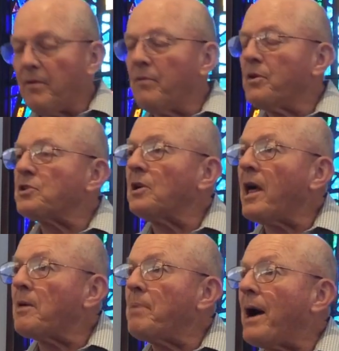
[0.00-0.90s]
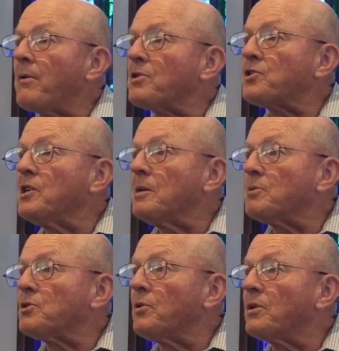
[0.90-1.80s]
There's a lot of power
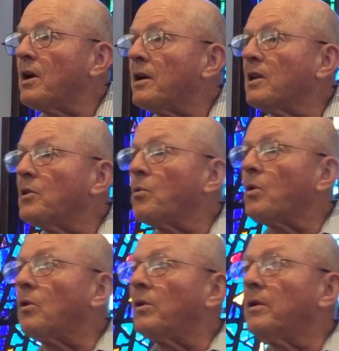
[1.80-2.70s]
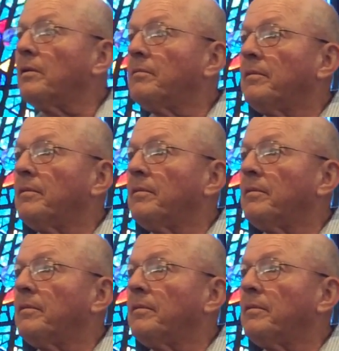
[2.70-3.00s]
schemes going on in the world,